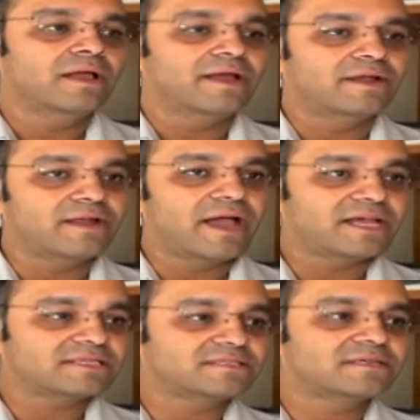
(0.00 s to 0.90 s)
And
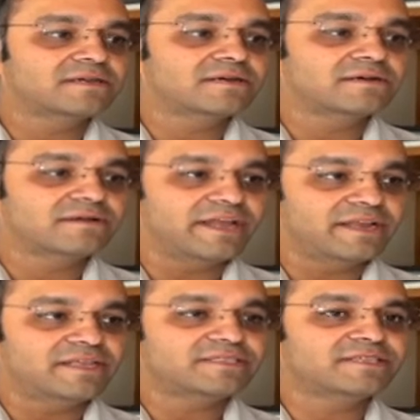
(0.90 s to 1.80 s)
as the
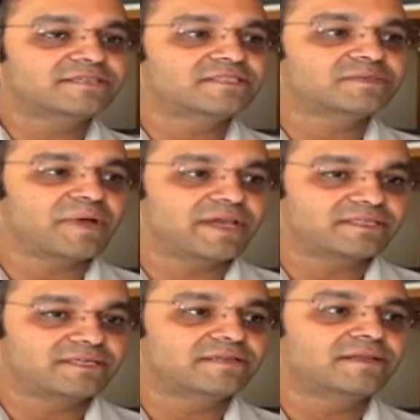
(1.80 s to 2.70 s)
rainy season
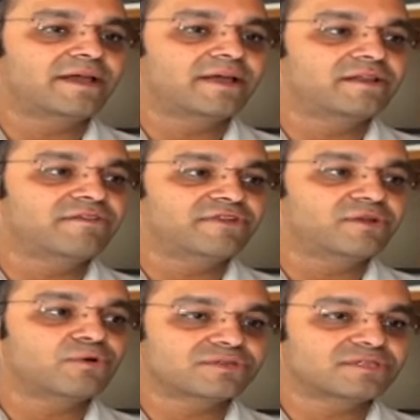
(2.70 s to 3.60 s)
spikes in, and if
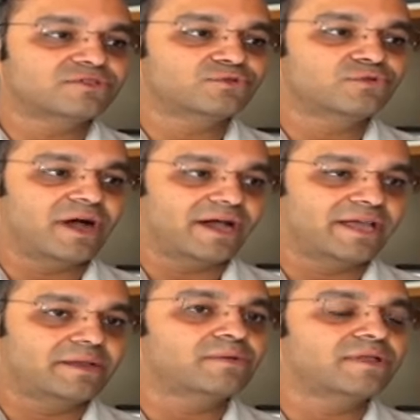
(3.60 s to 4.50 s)
it goes in too high
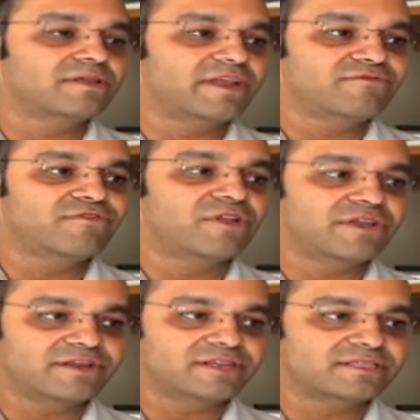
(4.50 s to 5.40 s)
and the rainfall
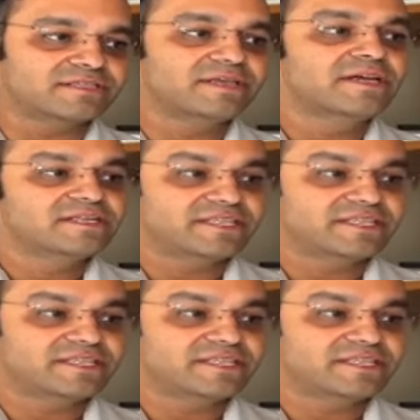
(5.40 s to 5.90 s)
increases,